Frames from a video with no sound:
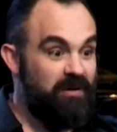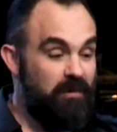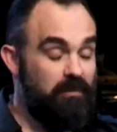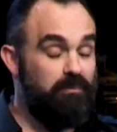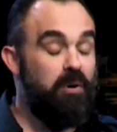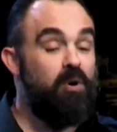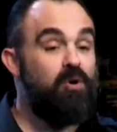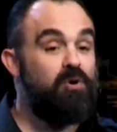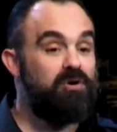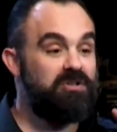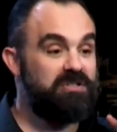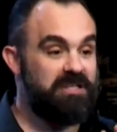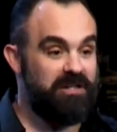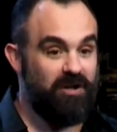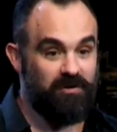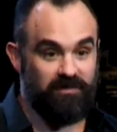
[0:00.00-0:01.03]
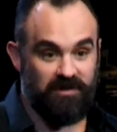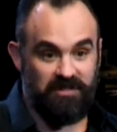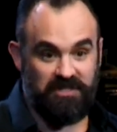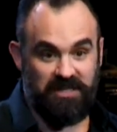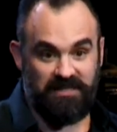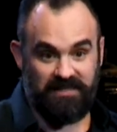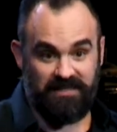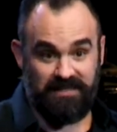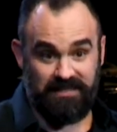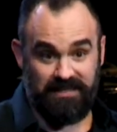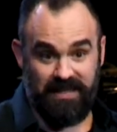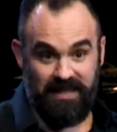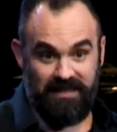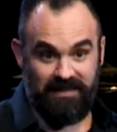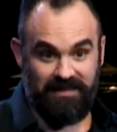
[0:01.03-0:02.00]
pours it over Jesus'
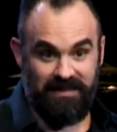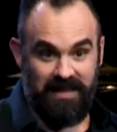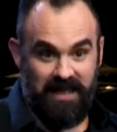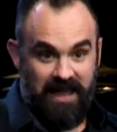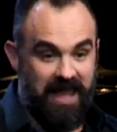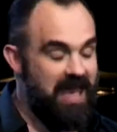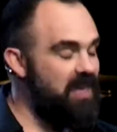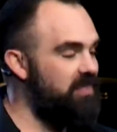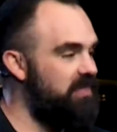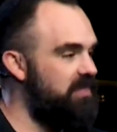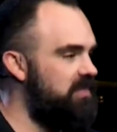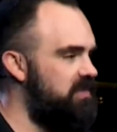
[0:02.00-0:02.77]
head. And